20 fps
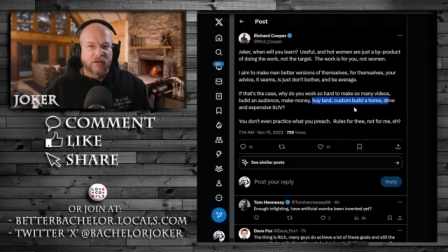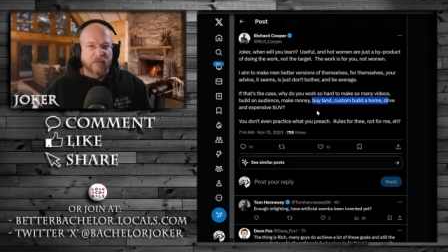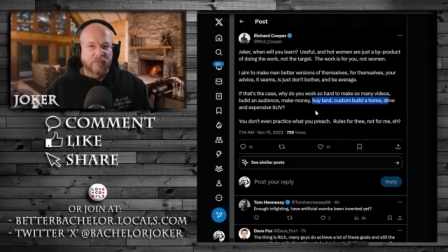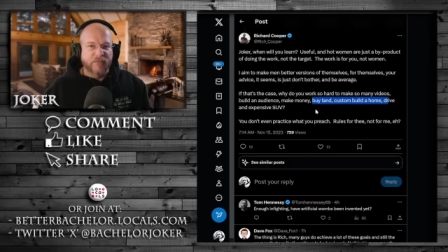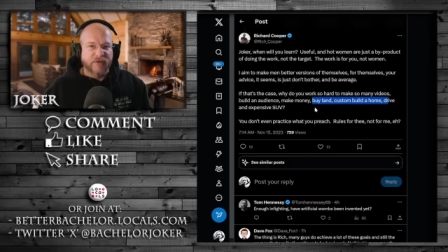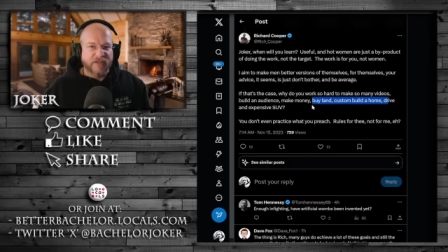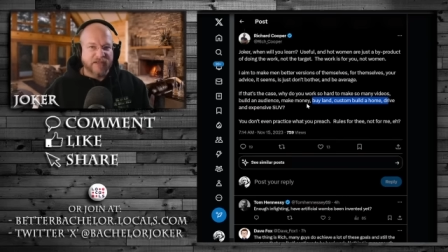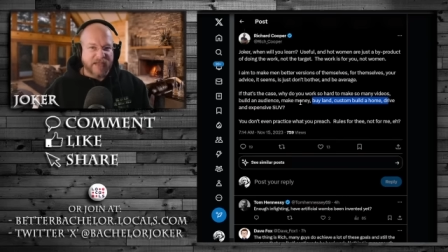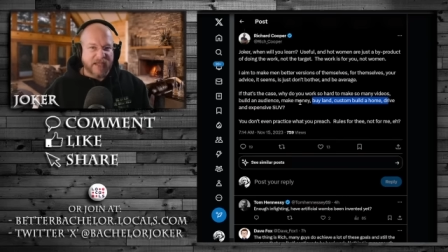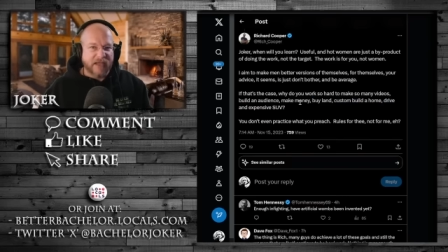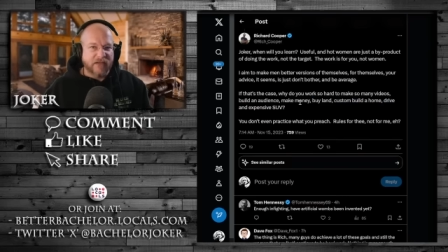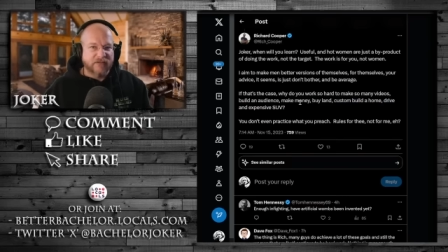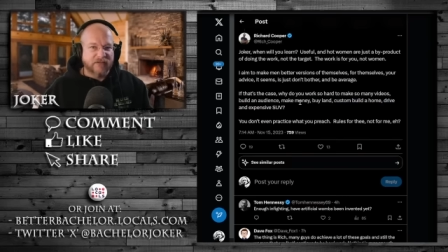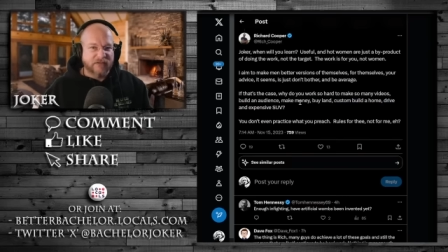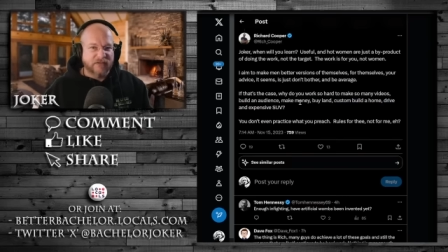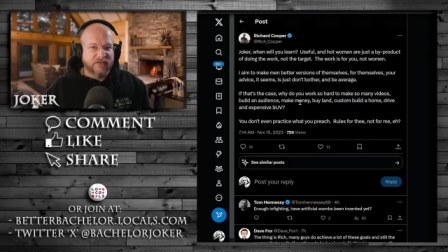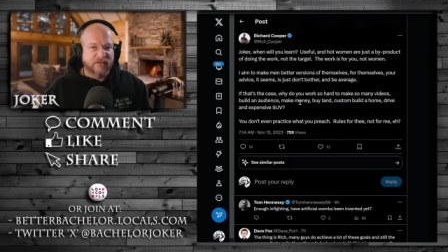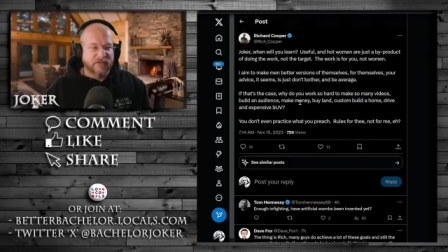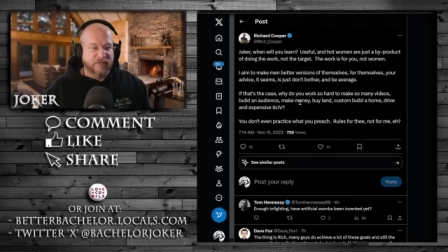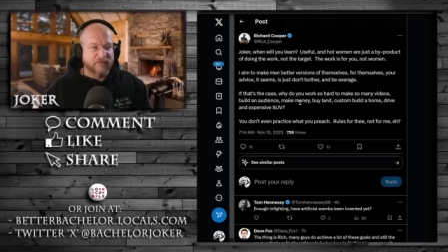But yeah,
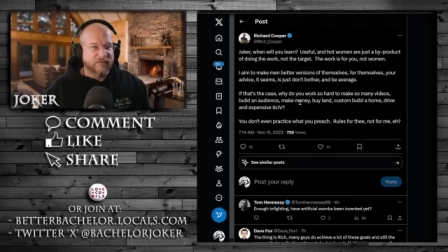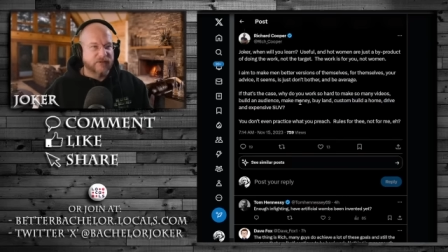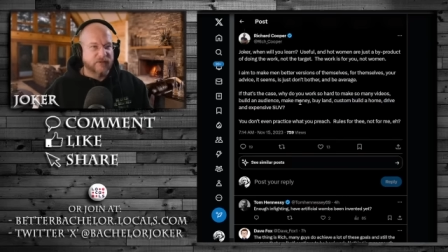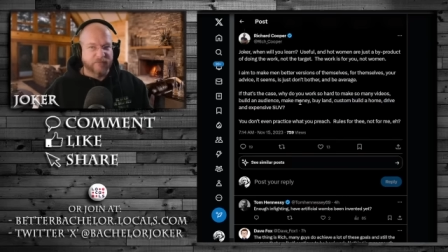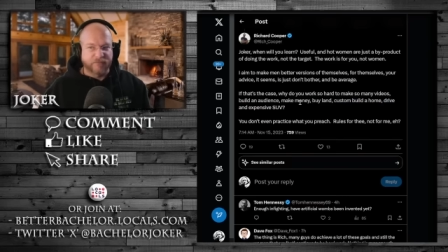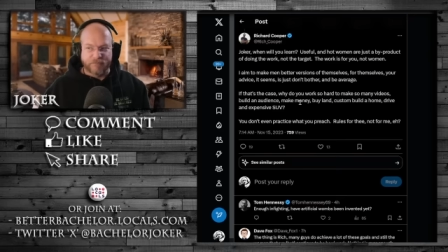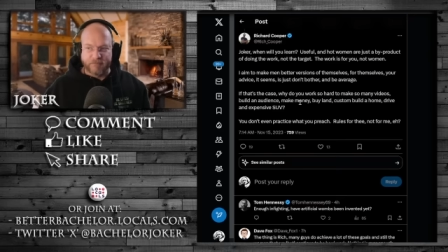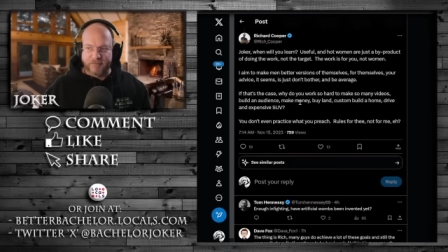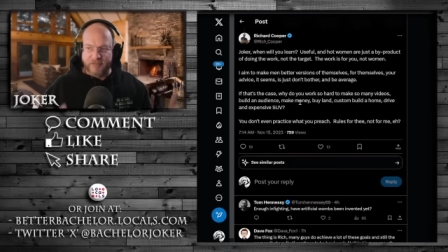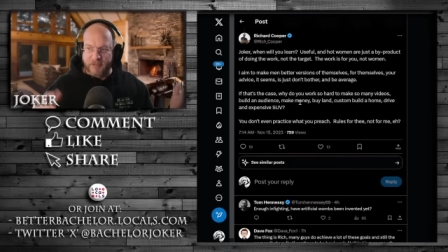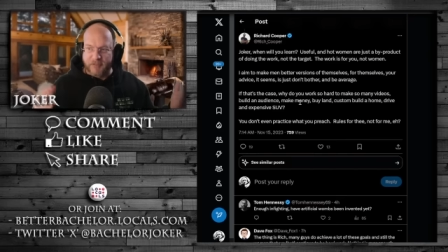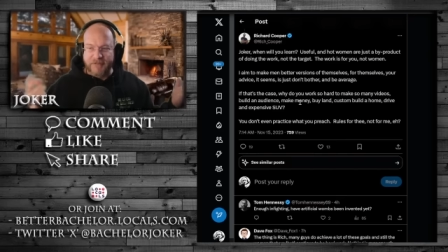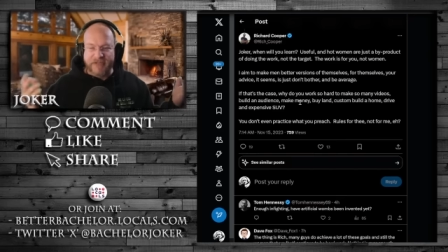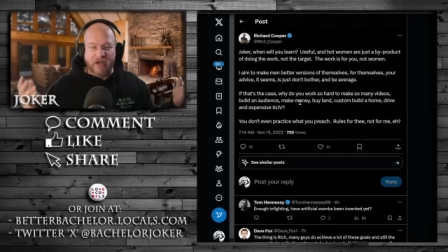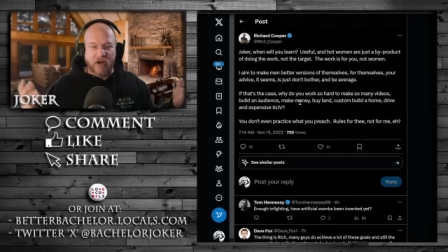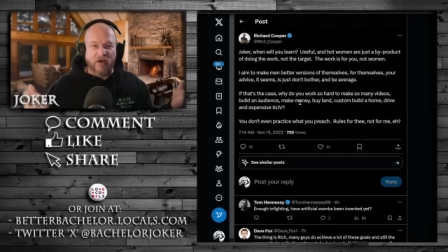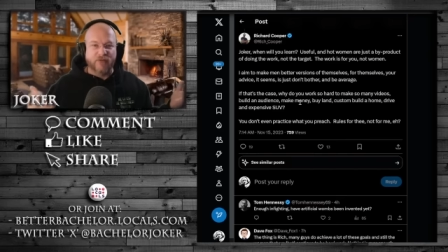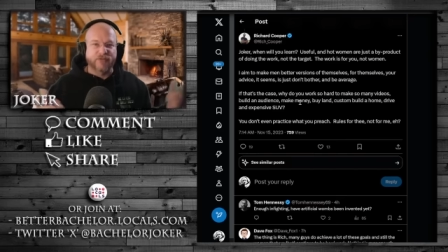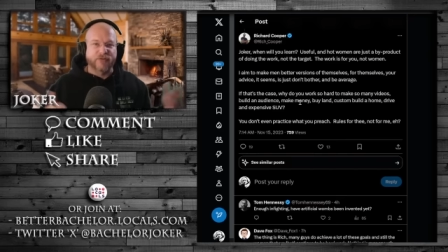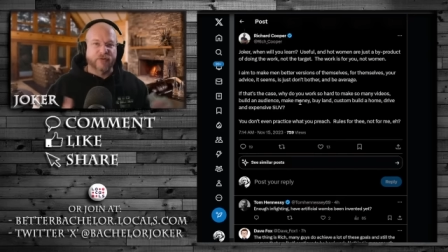to be
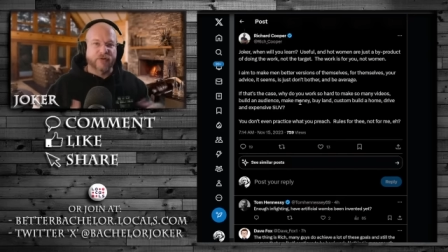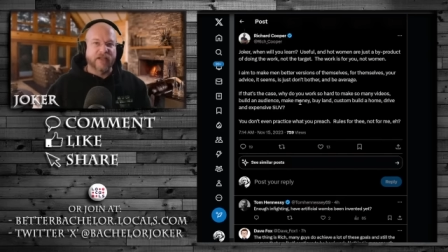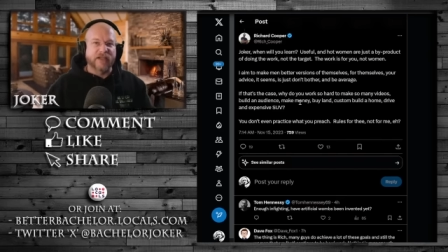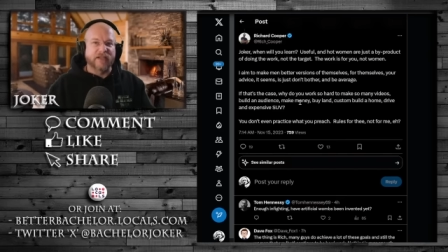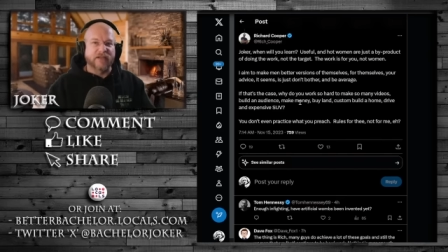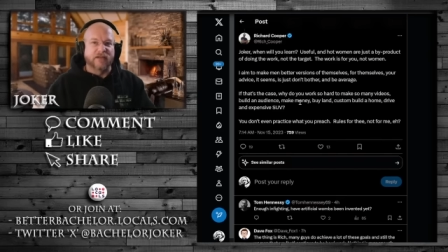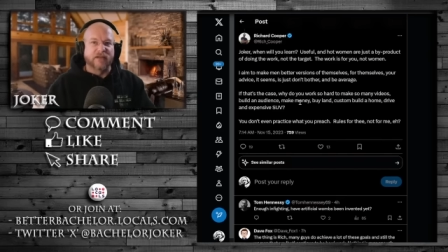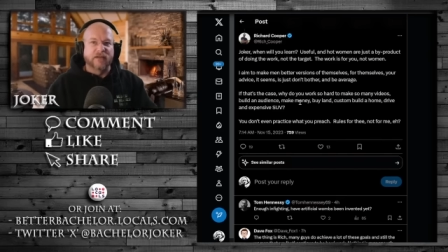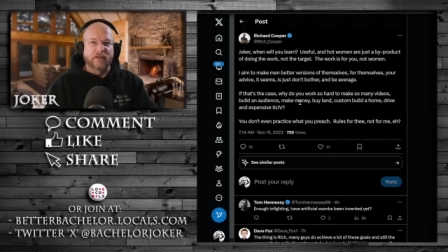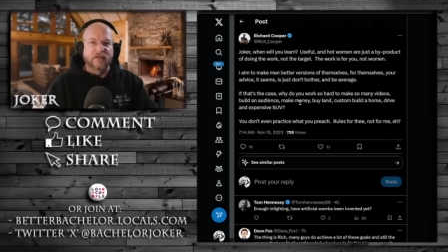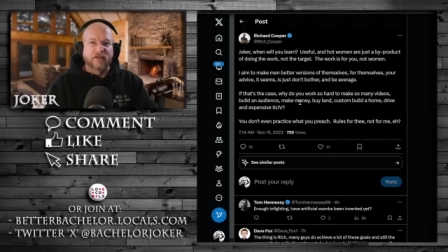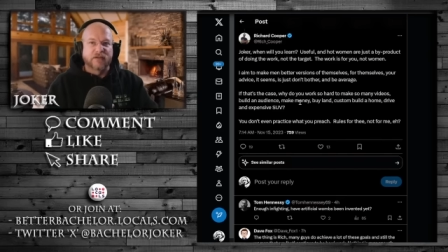off grid.